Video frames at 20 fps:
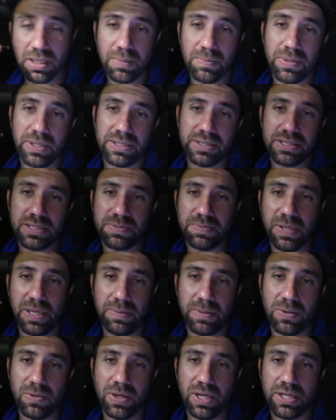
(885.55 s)
plus it's
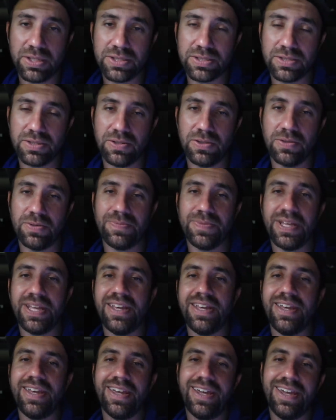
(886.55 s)
baby watch, so
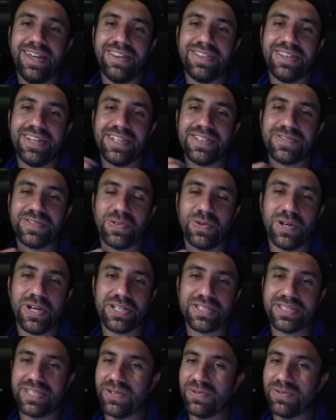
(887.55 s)
hey, thanks for watching.